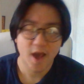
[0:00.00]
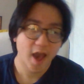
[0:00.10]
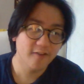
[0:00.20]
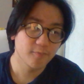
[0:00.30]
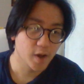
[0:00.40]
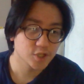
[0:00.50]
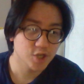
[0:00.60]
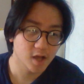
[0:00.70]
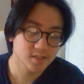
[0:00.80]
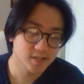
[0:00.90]
if
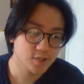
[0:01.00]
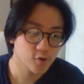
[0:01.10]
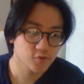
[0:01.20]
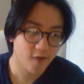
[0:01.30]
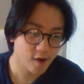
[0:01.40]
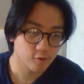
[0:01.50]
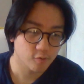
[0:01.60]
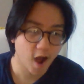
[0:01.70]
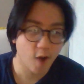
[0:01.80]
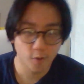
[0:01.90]
perchance this goes
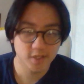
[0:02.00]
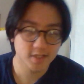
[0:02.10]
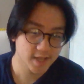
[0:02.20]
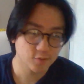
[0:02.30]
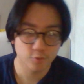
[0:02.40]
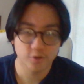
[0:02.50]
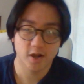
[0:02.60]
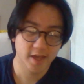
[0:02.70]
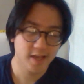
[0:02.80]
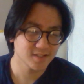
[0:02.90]
viral, I wanted to say to all the
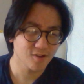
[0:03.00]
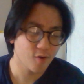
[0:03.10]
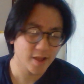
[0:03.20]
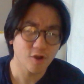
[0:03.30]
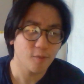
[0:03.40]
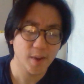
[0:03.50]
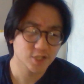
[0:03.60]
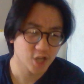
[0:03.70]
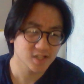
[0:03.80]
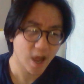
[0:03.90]
young kids, no, not
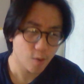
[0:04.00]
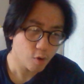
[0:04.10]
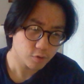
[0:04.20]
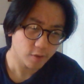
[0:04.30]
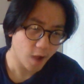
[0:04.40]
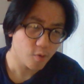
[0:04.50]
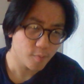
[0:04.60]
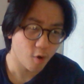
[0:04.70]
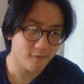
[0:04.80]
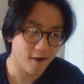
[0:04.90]
perchance. I will
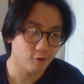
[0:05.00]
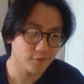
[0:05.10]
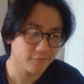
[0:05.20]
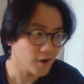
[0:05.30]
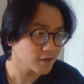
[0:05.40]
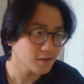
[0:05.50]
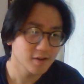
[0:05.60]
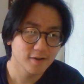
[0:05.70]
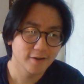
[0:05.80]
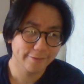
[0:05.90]
go viral. What the fuck?
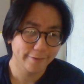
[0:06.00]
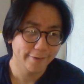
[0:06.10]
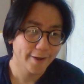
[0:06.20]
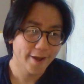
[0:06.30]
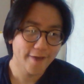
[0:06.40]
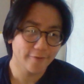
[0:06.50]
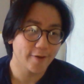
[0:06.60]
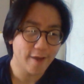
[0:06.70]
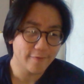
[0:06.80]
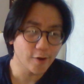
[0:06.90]
If
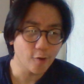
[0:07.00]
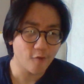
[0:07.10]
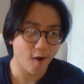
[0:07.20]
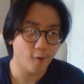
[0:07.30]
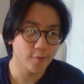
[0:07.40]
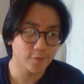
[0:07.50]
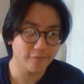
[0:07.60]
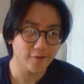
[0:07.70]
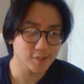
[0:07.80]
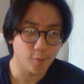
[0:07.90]
I don't go viral, then what the
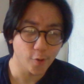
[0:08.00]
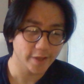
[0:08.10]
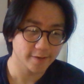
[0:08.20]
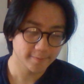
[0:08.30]
fuck's the point?